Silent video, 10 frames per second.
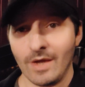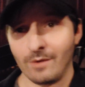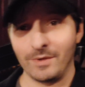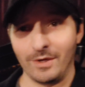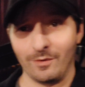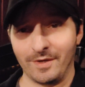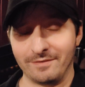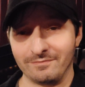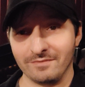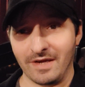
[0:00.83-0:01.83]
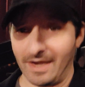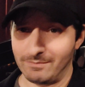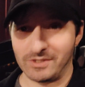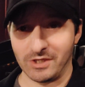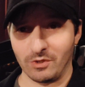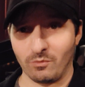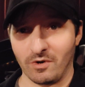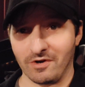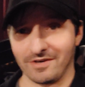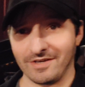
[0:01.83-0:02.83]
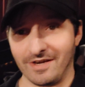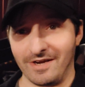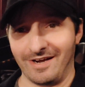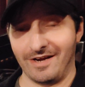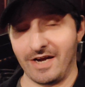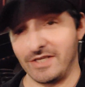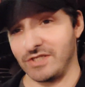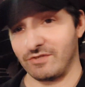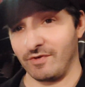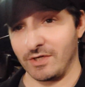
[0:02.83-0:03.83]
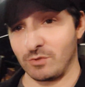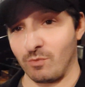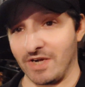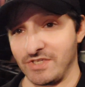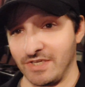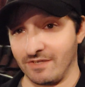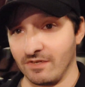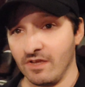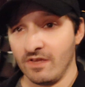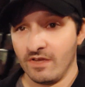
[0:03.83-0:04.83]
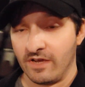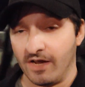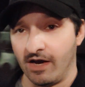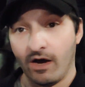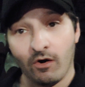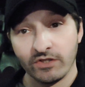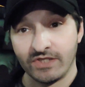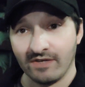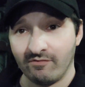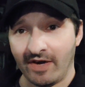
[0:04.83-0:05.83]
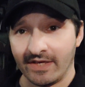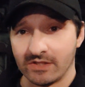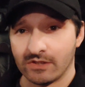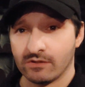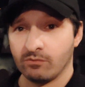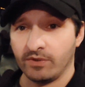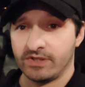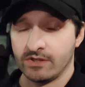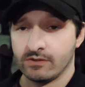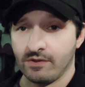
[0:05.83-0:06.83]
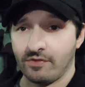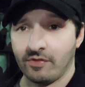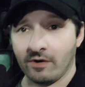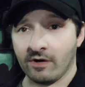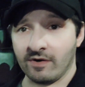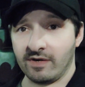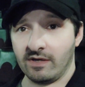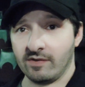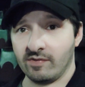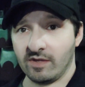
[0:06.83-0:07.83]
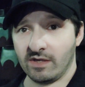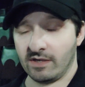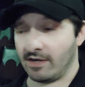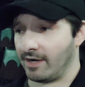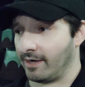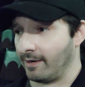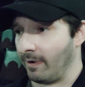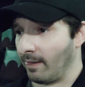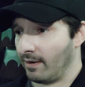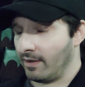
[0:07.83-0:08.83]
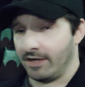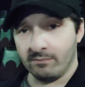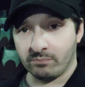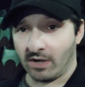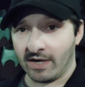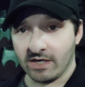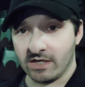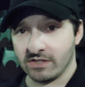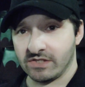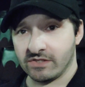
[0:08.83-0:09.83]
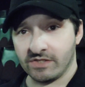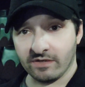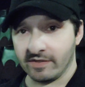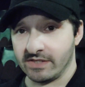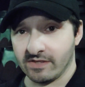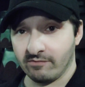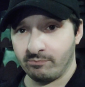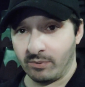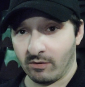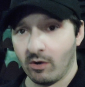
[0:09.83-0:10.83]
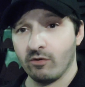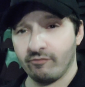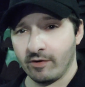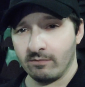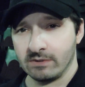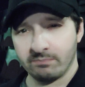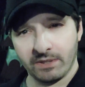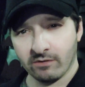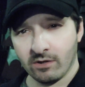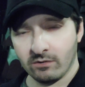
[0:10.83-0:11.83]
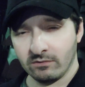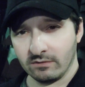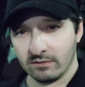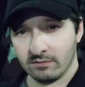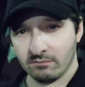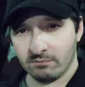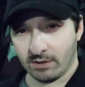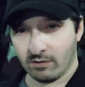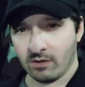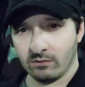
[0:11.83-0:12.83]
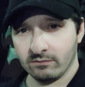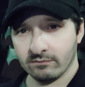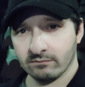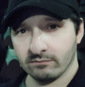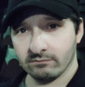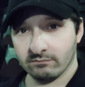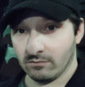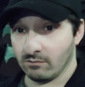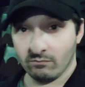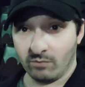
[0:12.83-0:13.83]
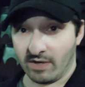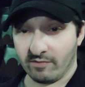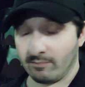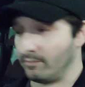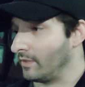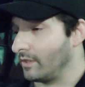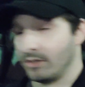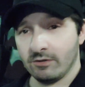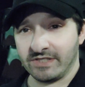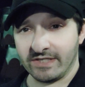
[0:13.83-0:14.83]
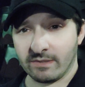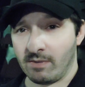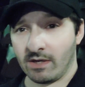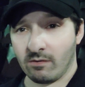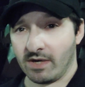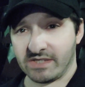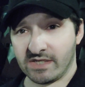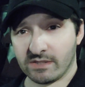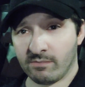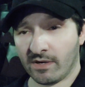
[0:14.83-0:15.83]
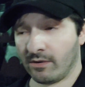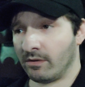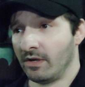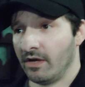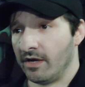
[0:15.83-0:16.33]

How we doing? I'm still at work. I just finished watching A Haunting in Venice, which is the third in the in Branagh's series of Pierrot films. Pierrot, one of them. You say tomato, I say tomato.